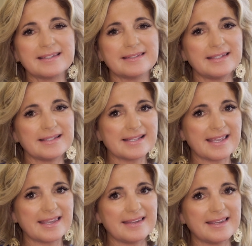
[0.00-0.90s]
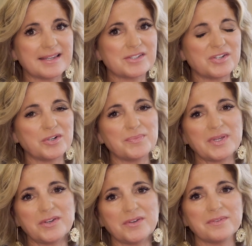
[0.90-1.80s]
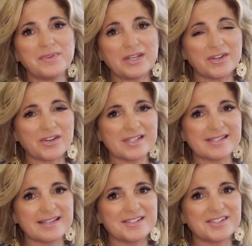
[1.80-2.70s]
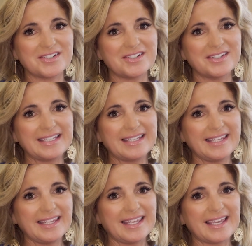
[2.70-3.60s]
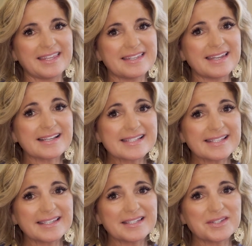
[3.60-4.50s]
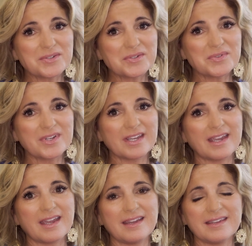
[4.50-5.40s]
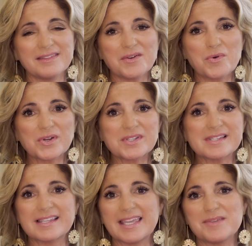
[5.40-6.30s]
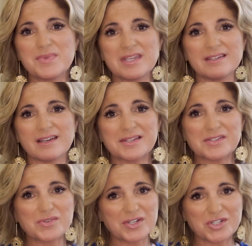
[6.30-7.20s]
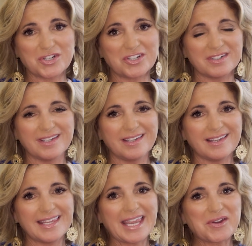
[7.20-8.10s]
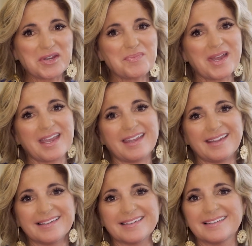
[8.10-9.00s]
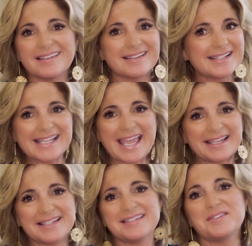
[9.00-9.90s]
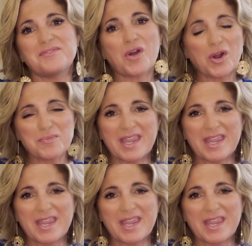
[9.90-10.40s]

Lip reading: clinic day at Sugar Mill Veterinary Center, and the next thing I knew, the horse came in on a stretcher, carried by 10 farm